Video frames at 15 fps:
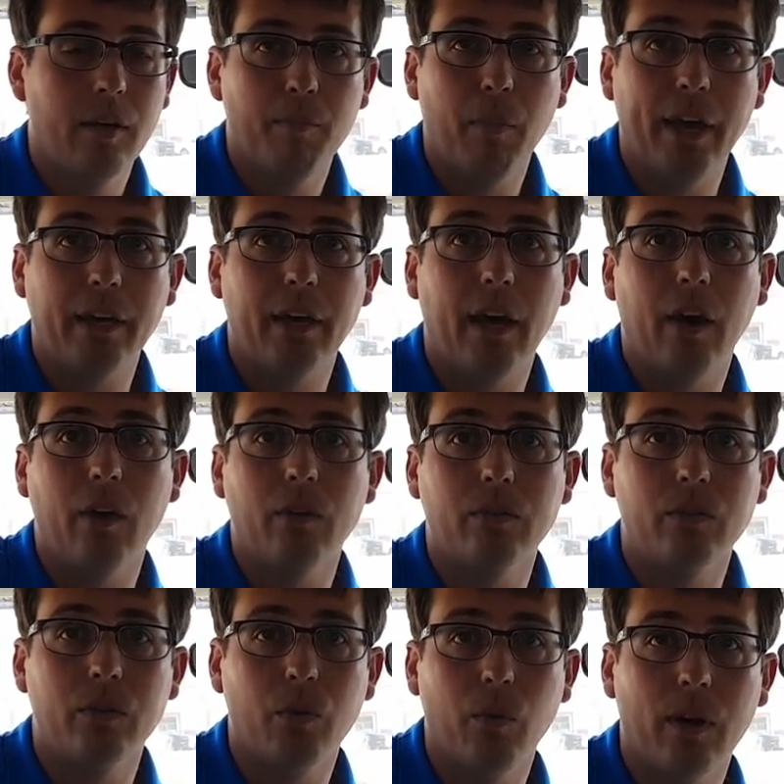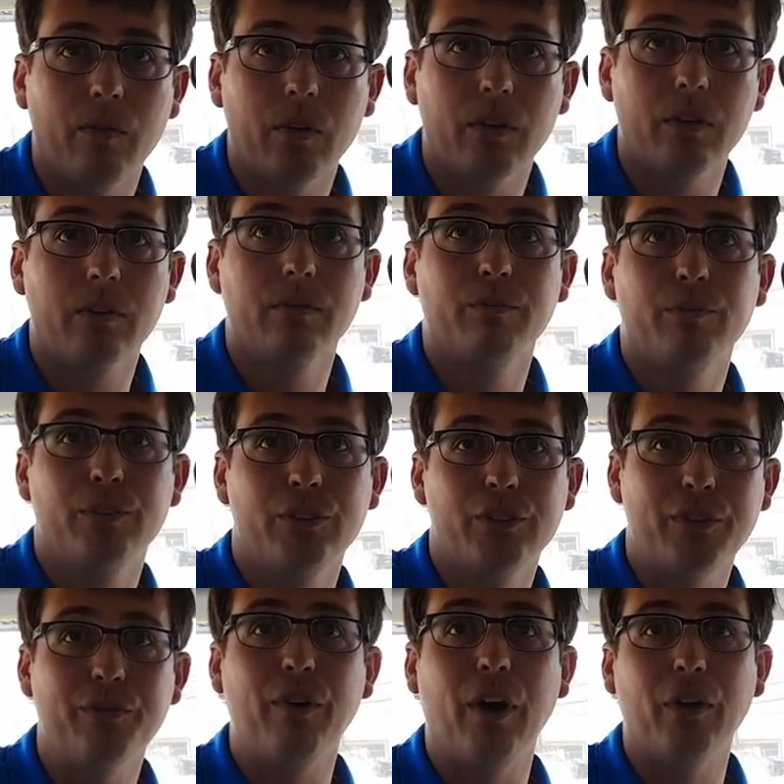Mike out to wherever she
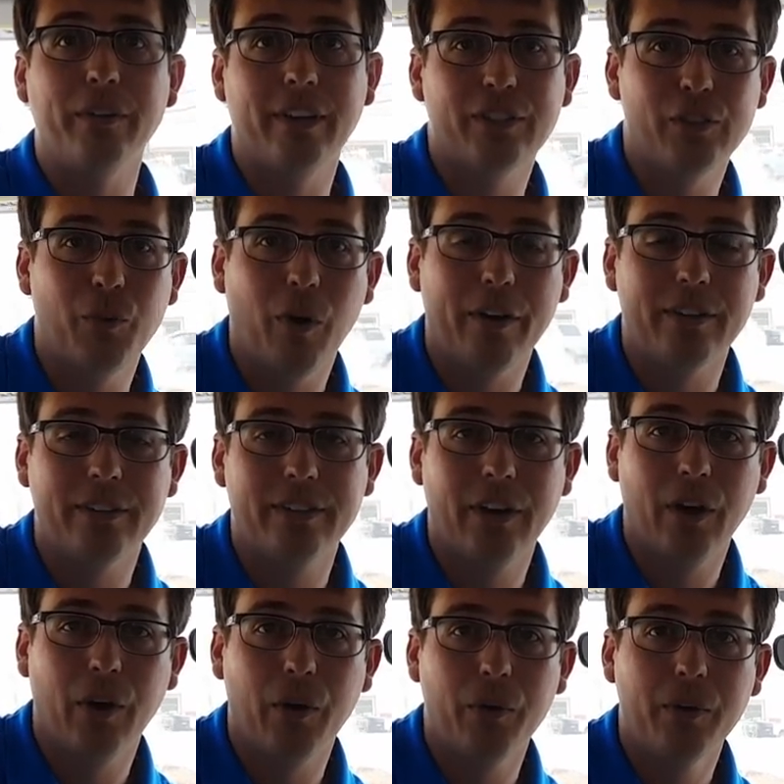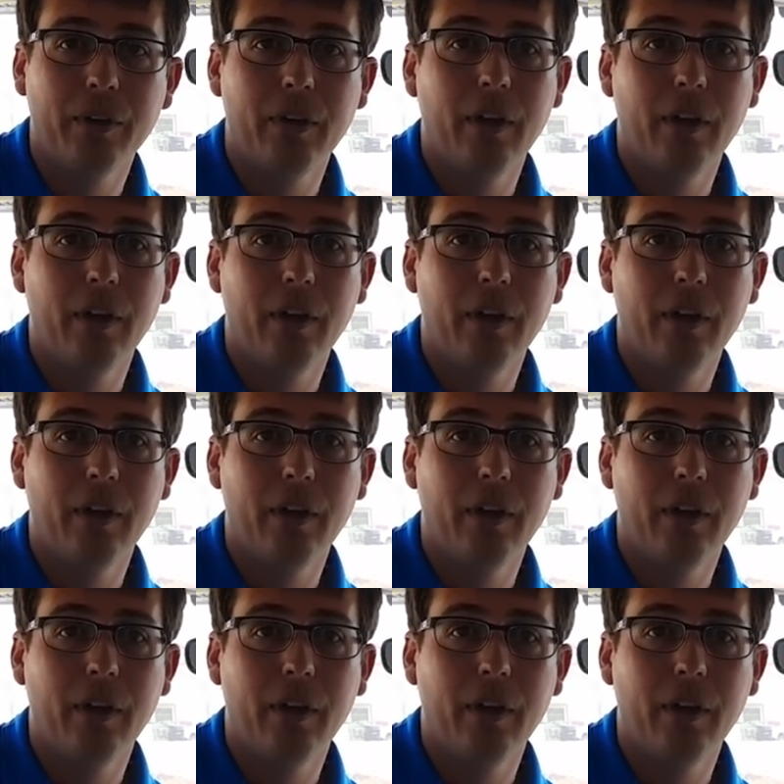felt that she wanted to go,